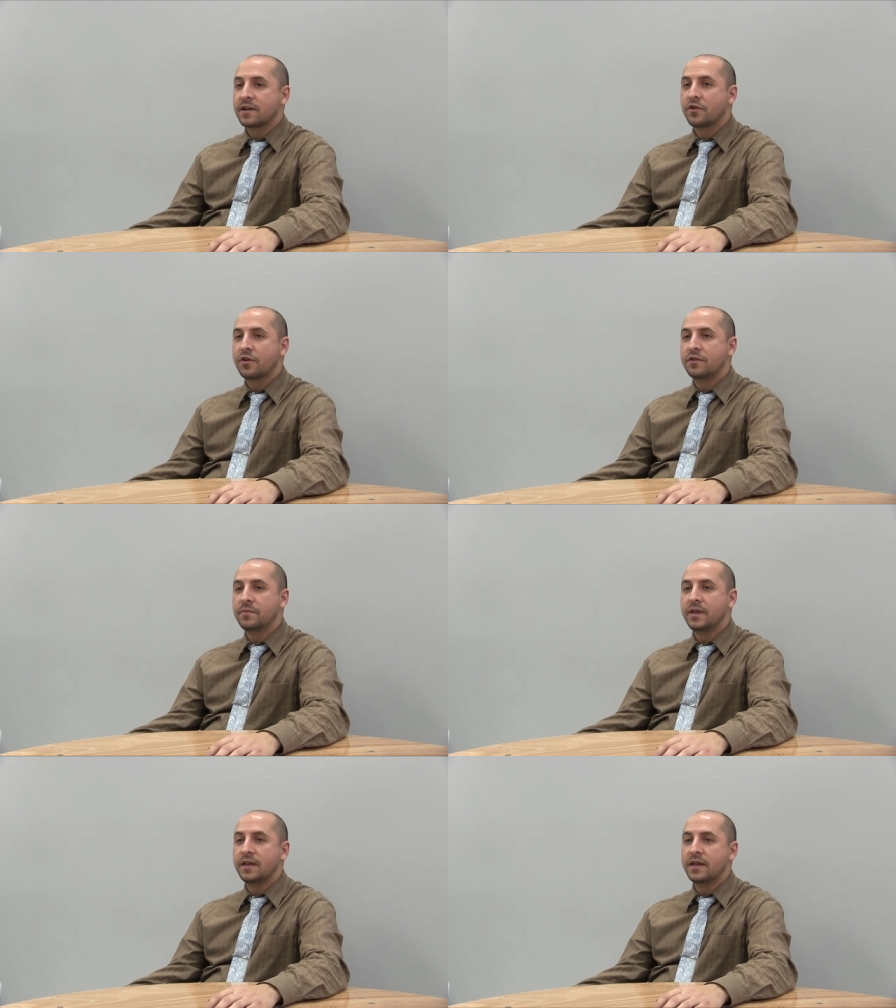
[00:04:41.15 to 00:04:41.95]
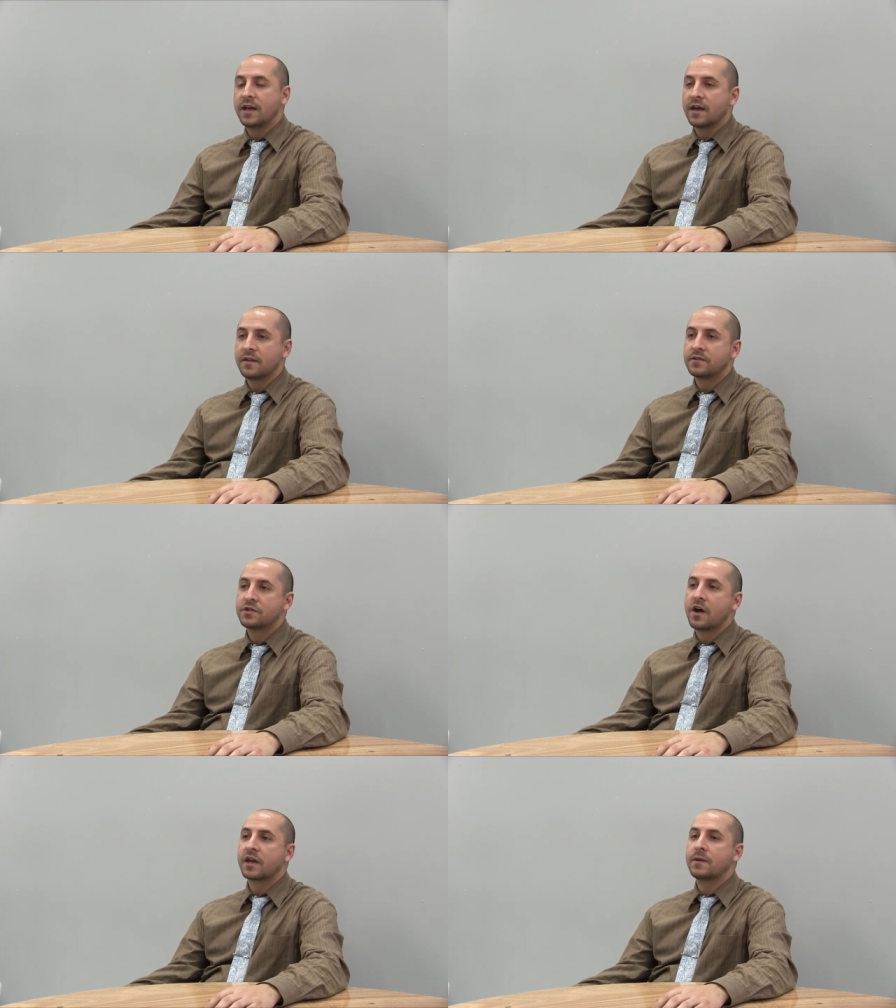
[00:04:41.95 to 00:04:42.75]
It could be uh,
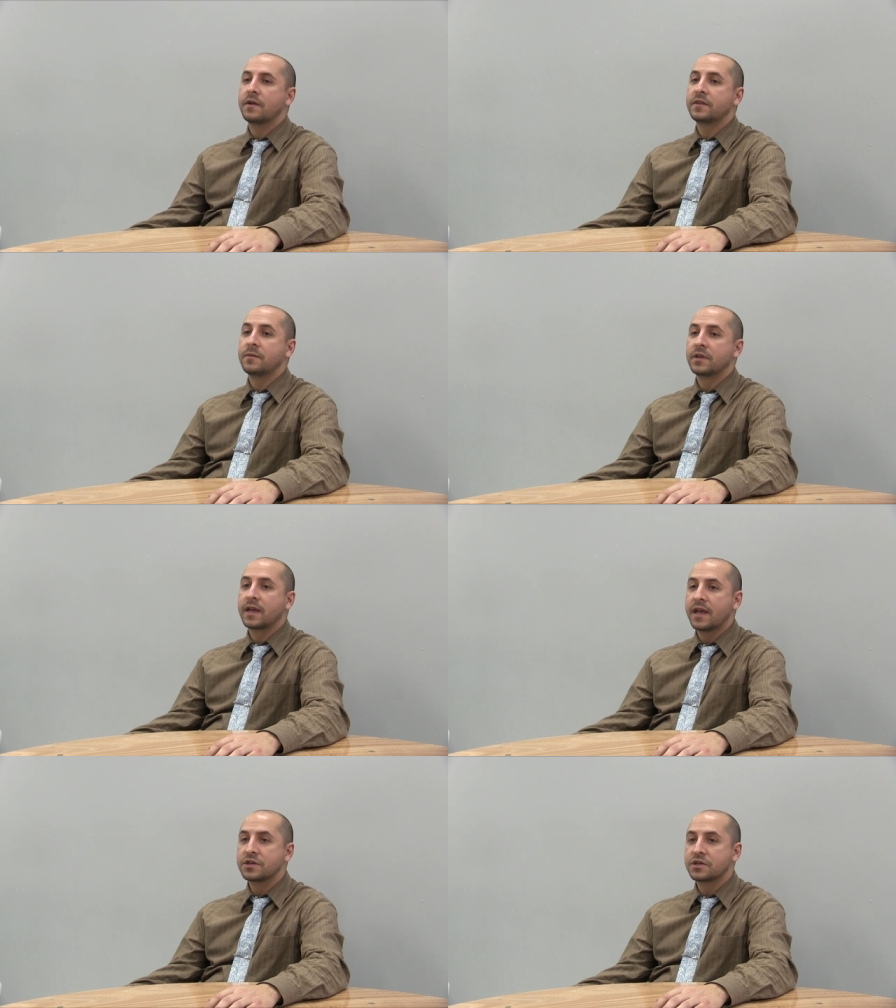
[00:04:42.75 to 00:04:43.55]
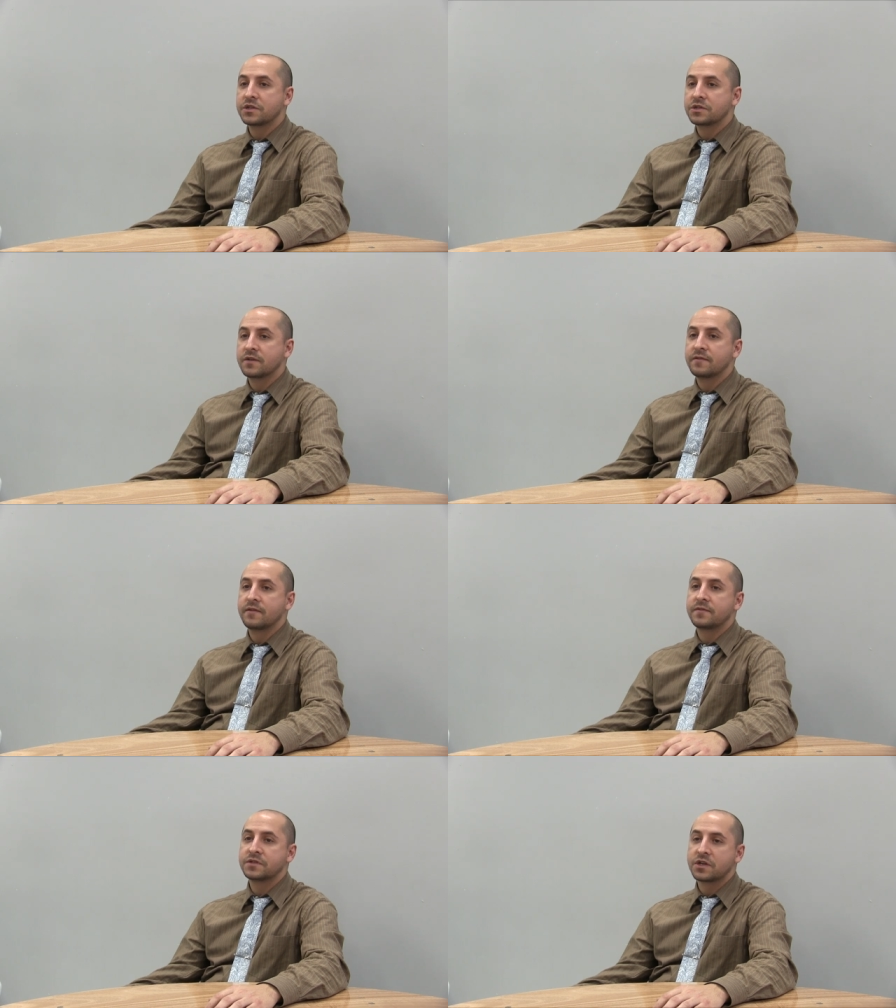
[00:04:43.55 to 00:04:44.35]
talking about the implications
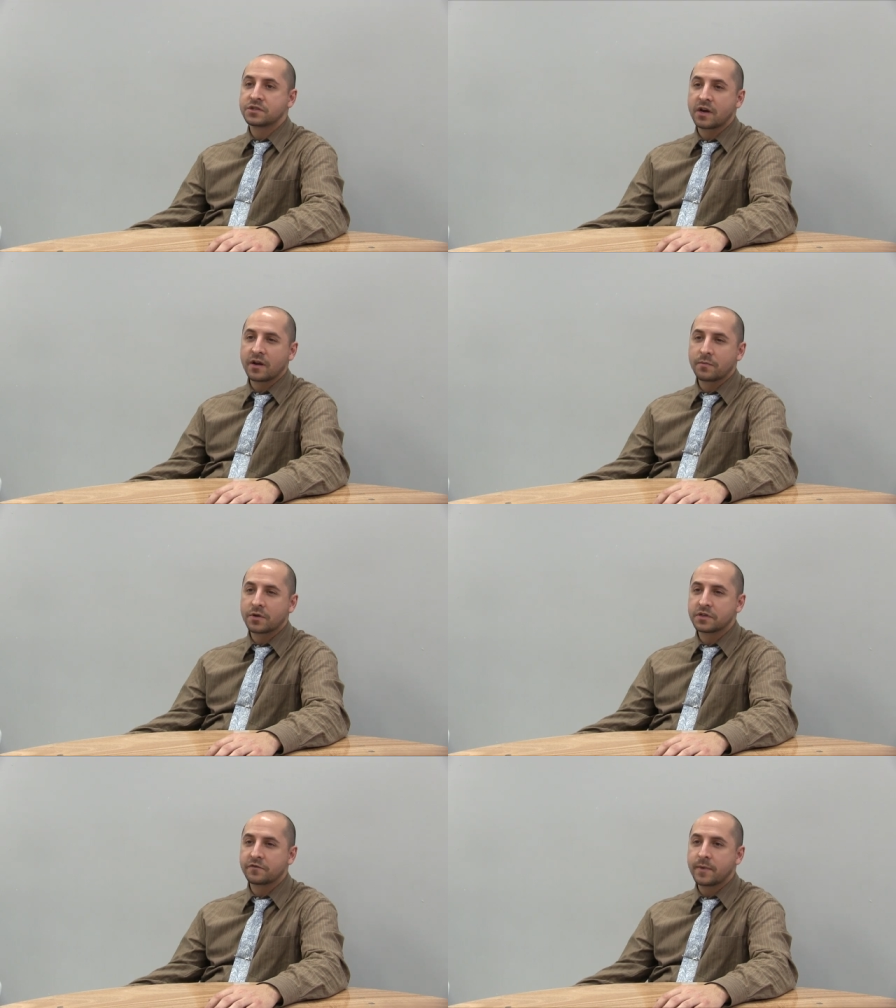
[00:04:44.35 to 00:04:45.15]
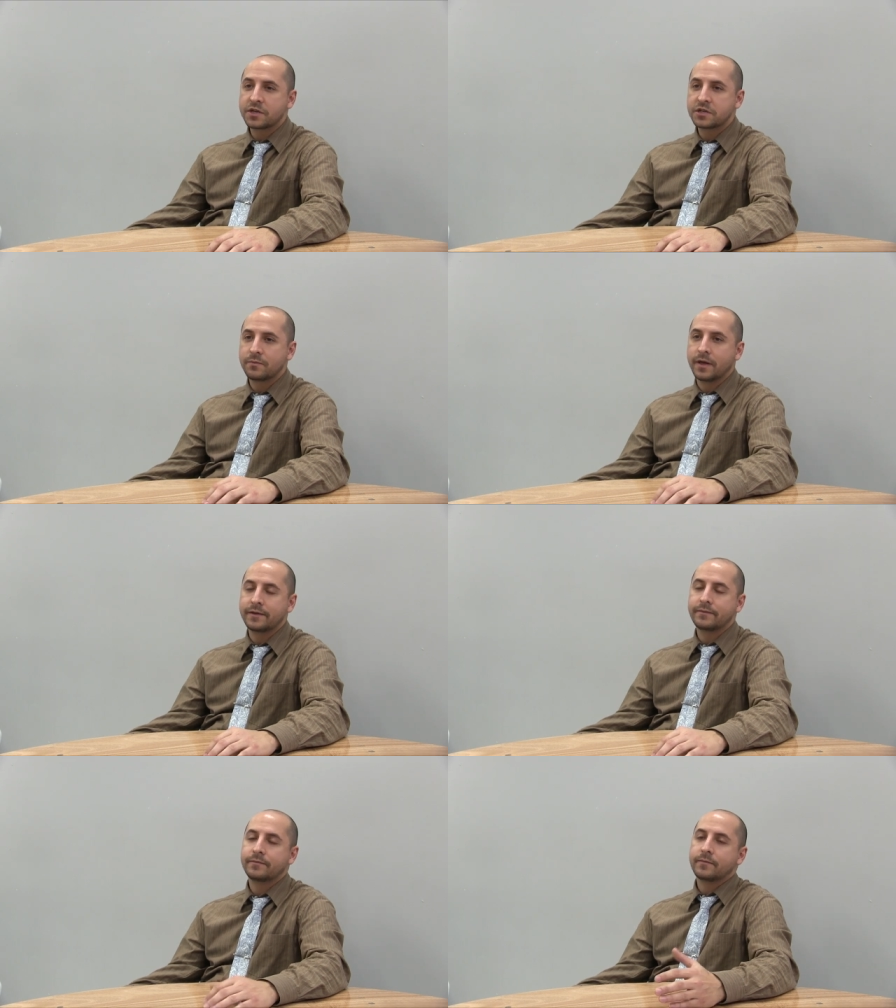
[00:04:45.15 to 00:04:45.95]
of, of, sharing personal information, but